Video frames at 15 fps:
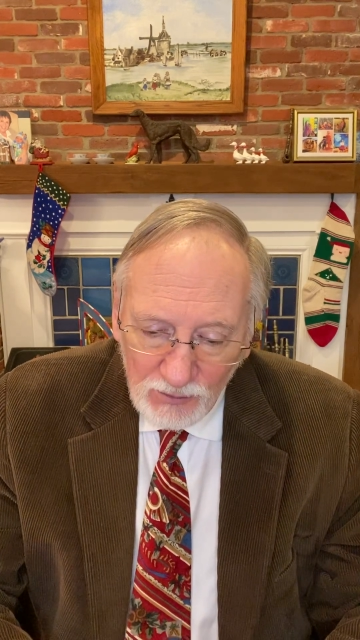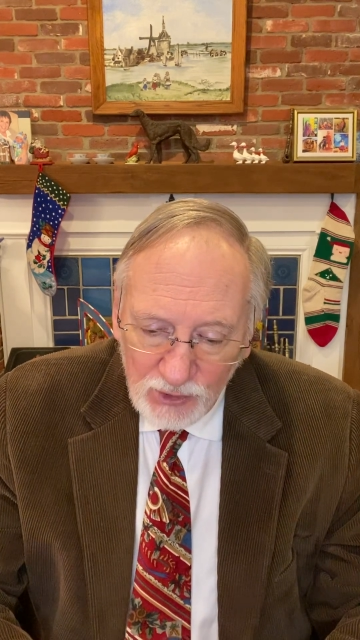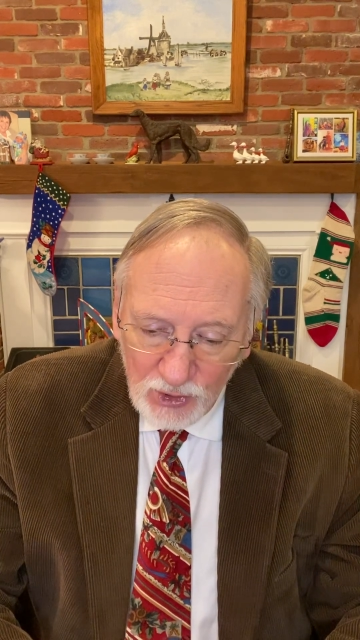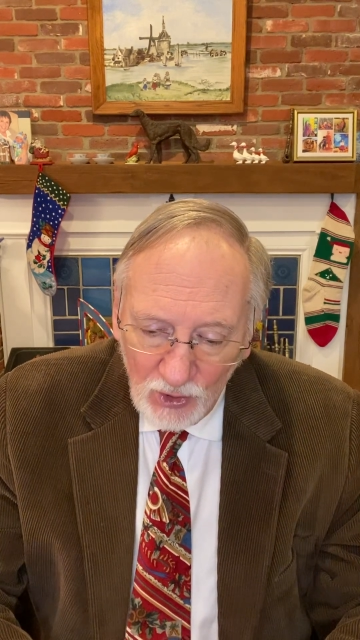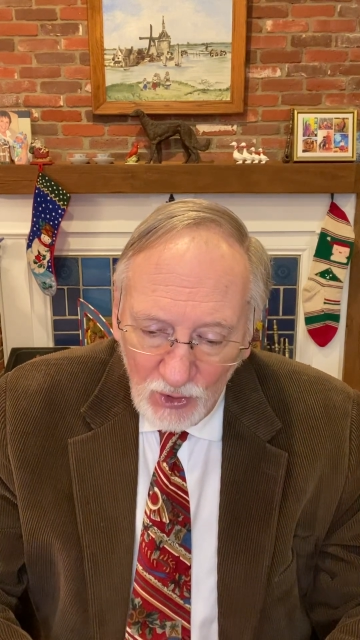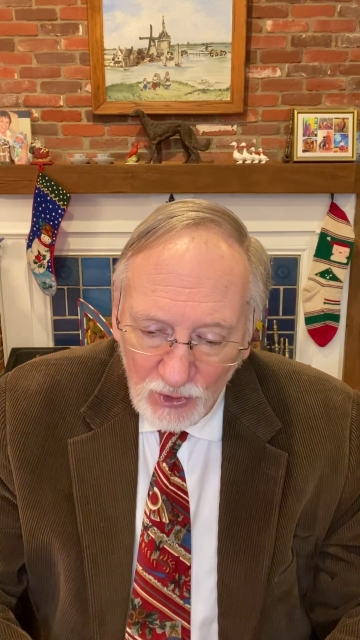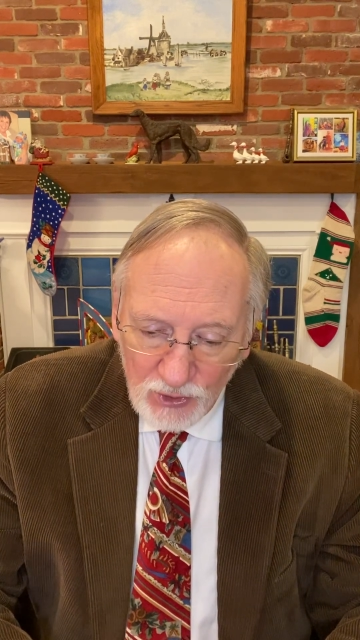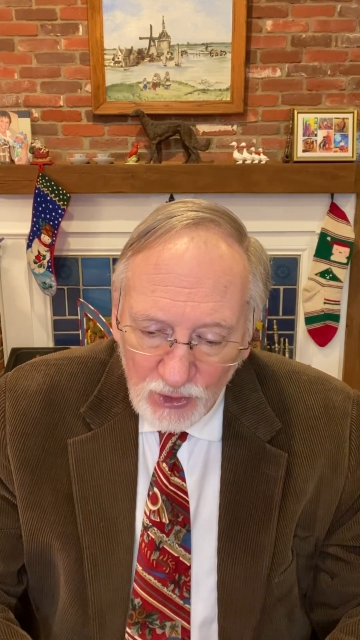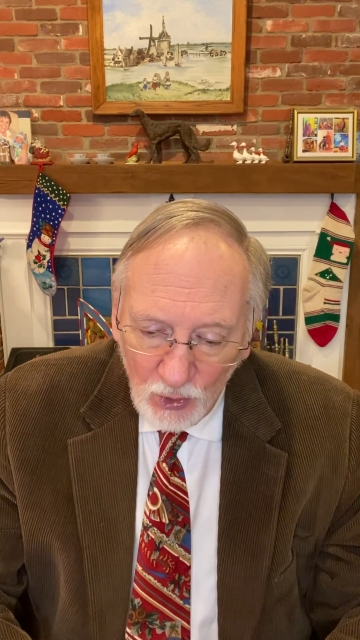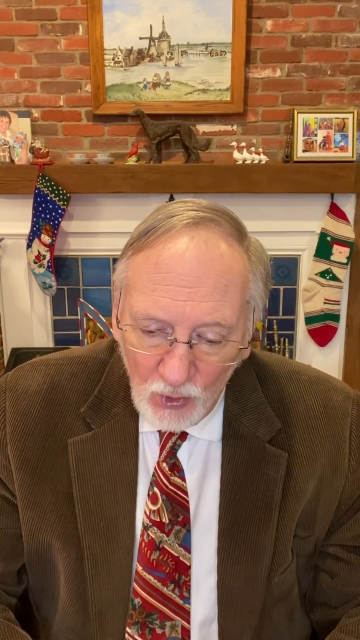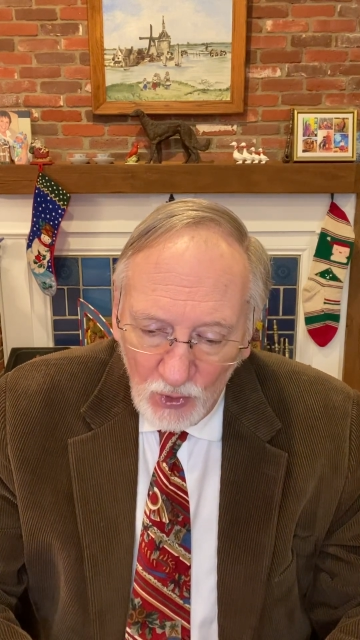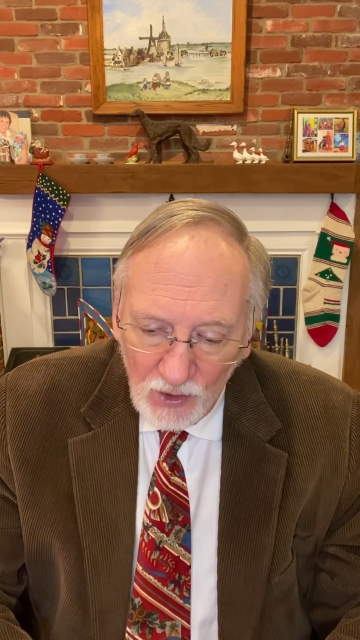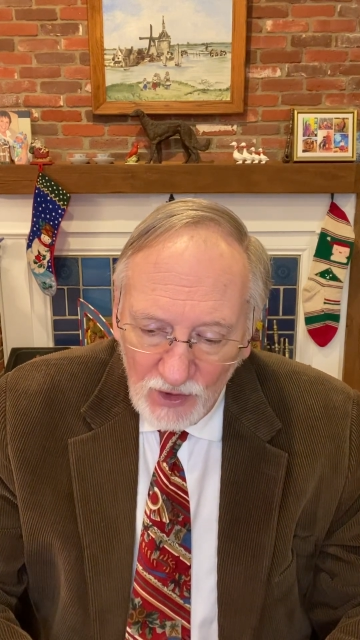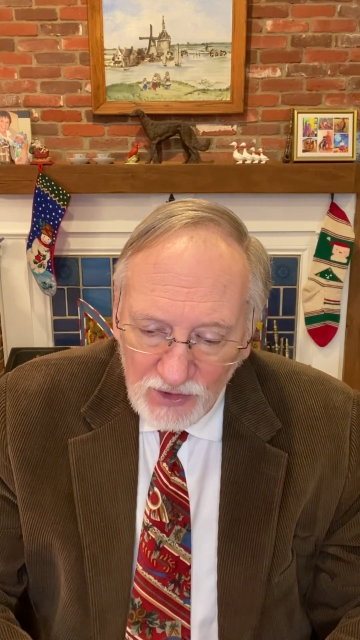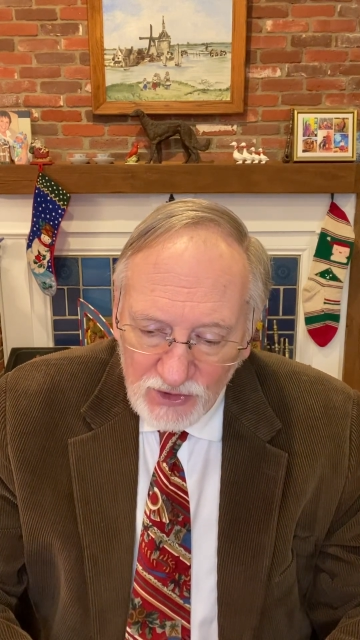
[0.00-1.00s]
to her
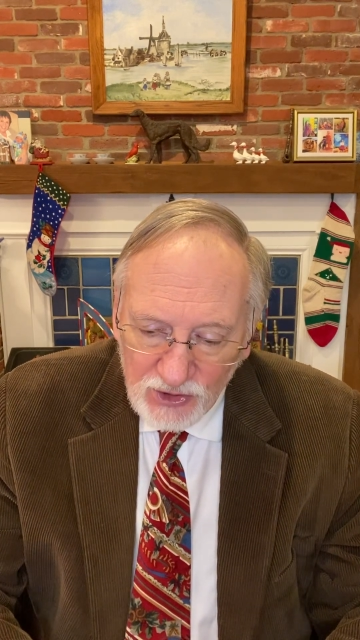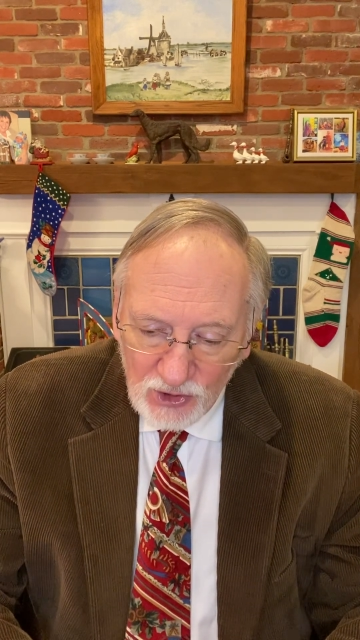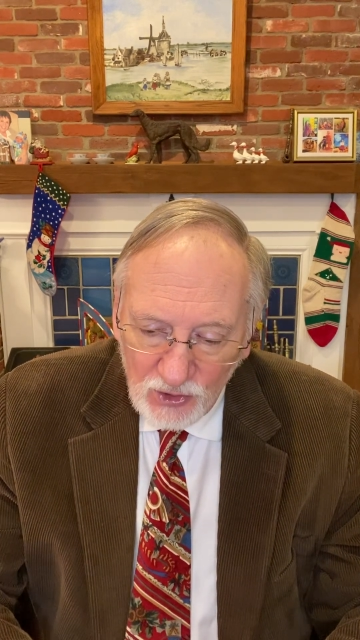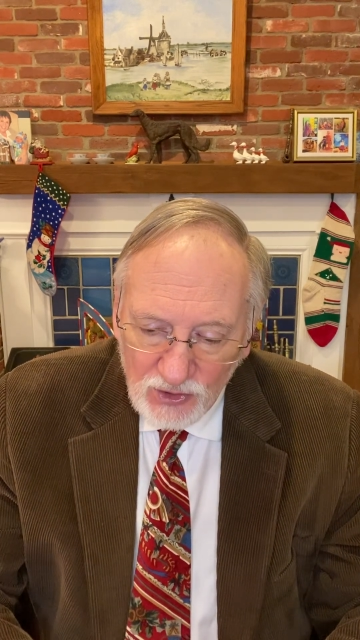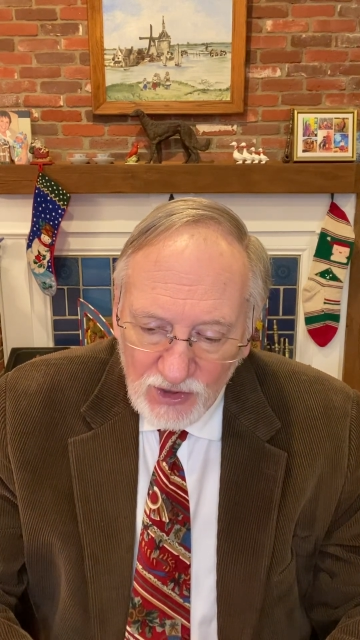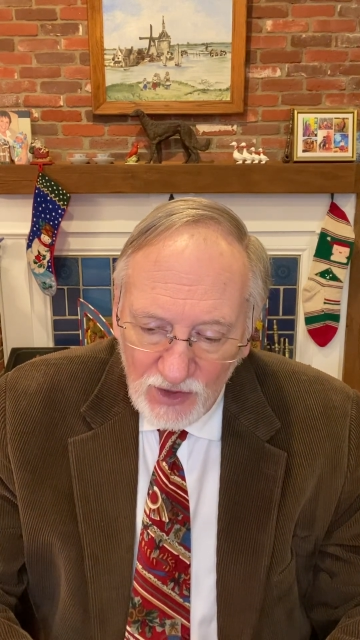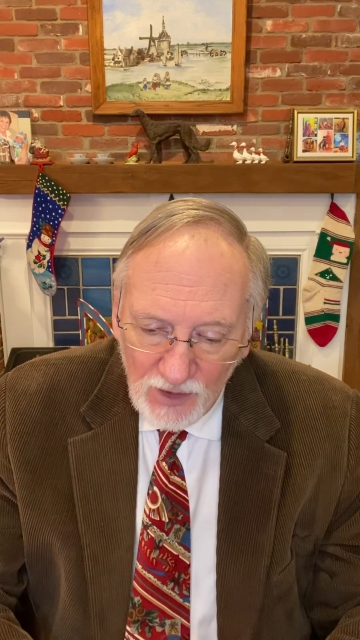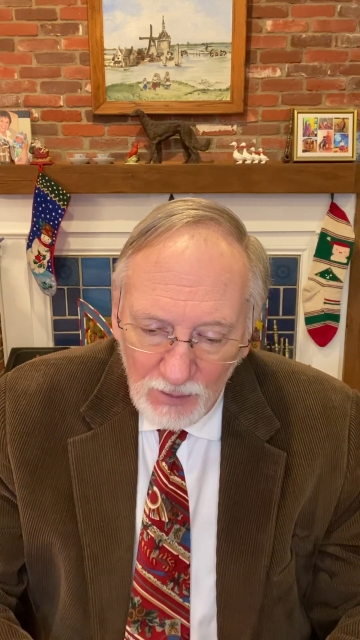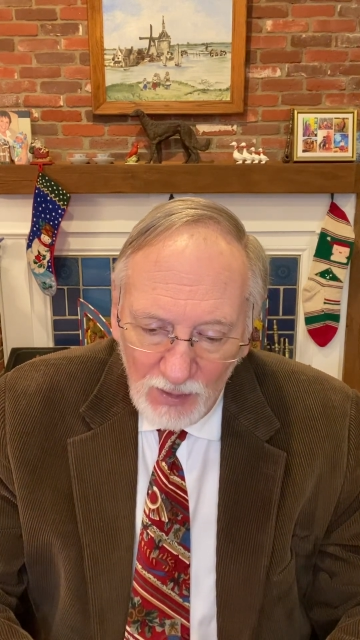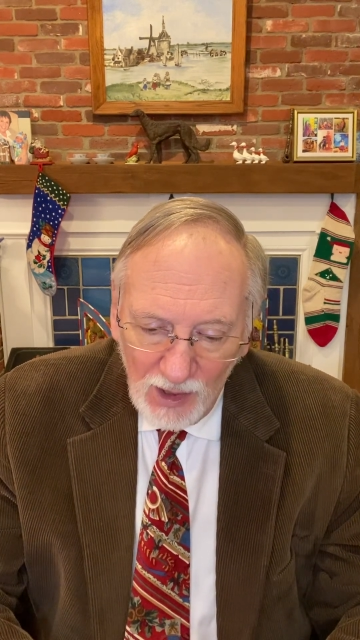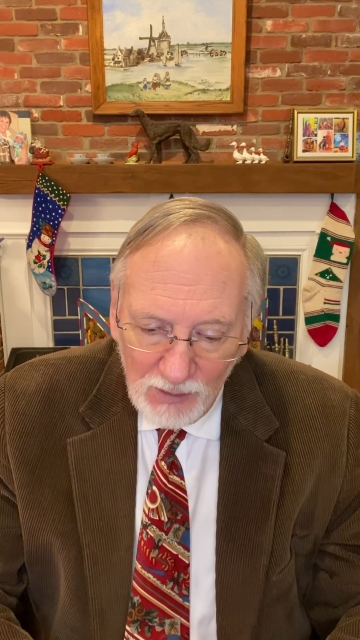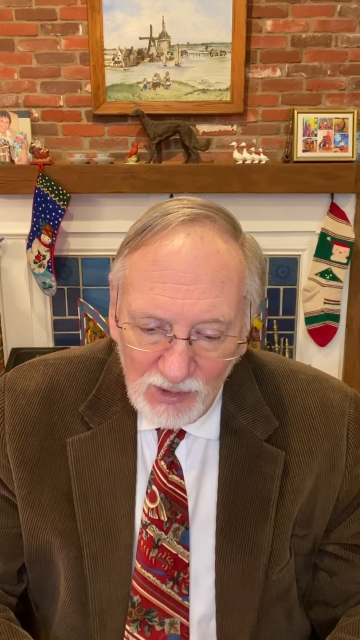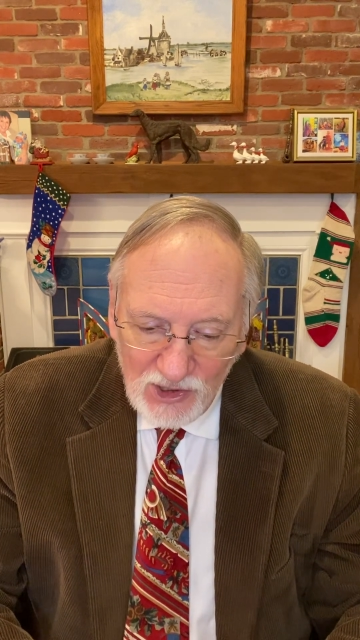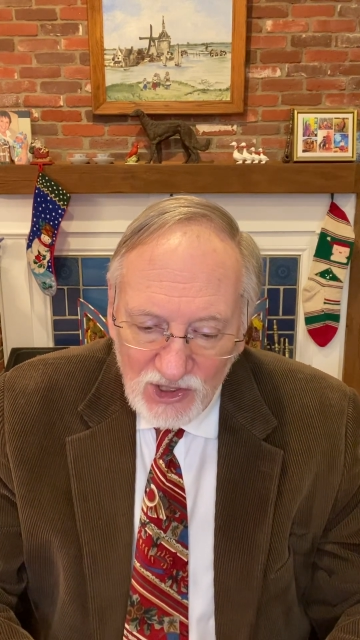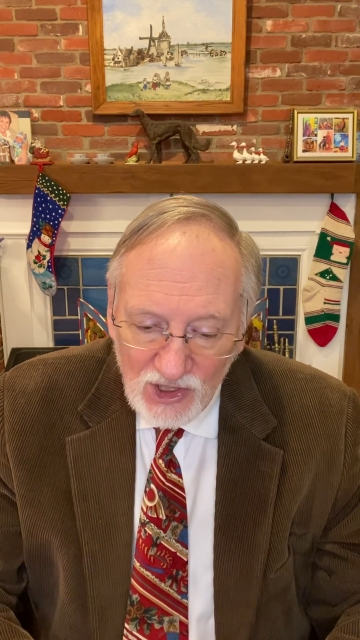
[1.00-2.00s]
door in search of the
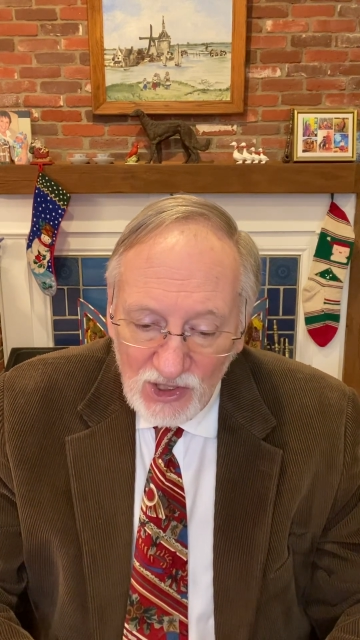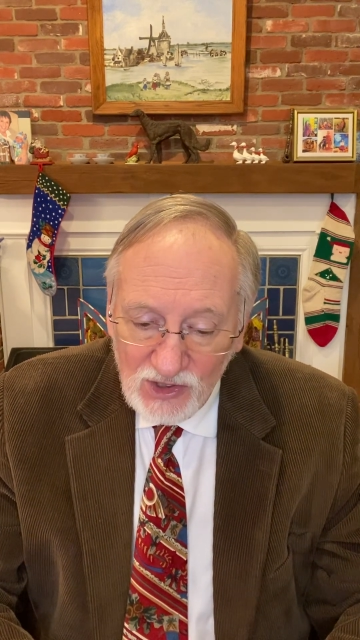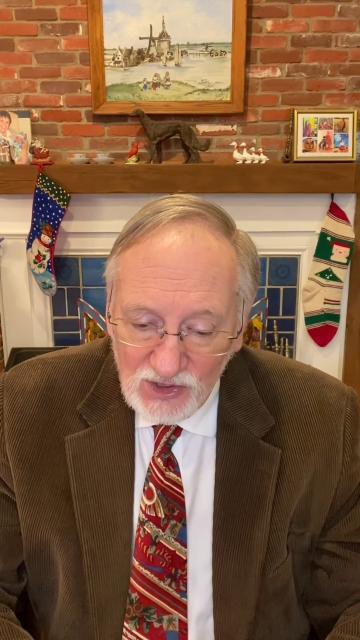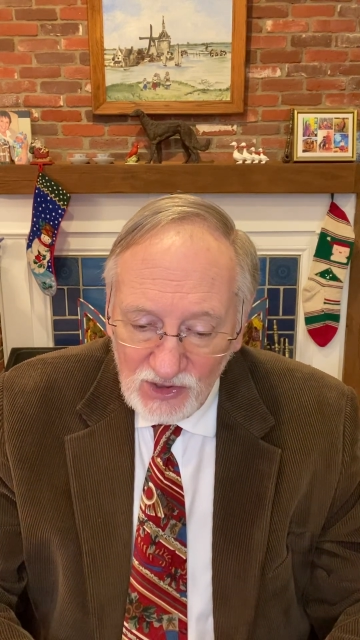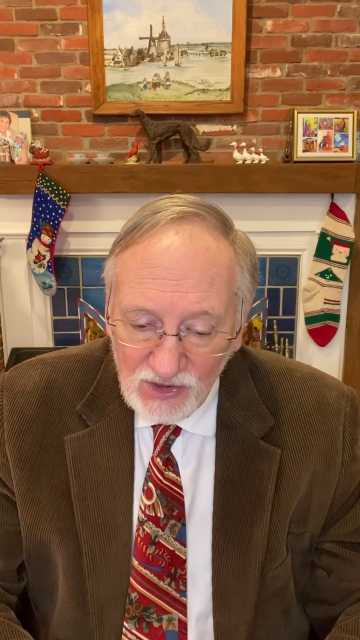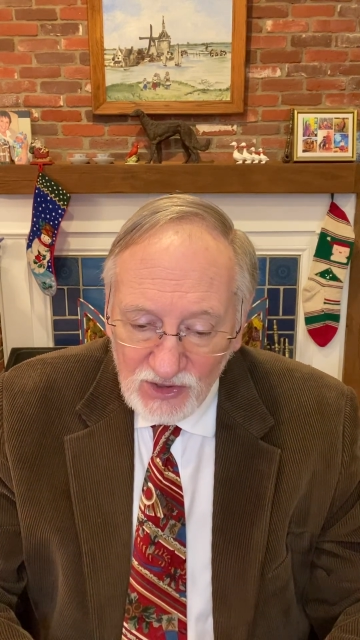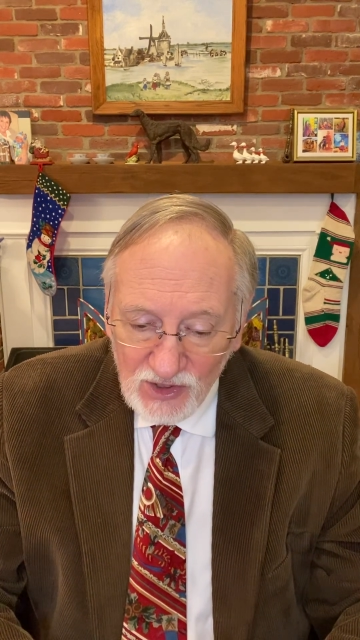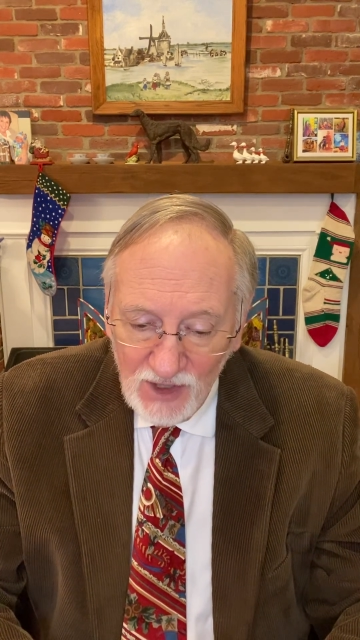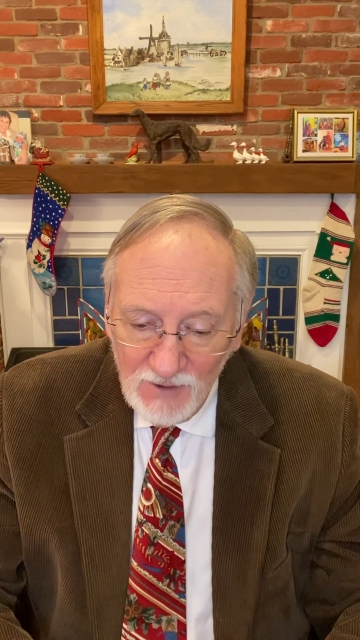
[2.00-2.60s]
baby Jesus.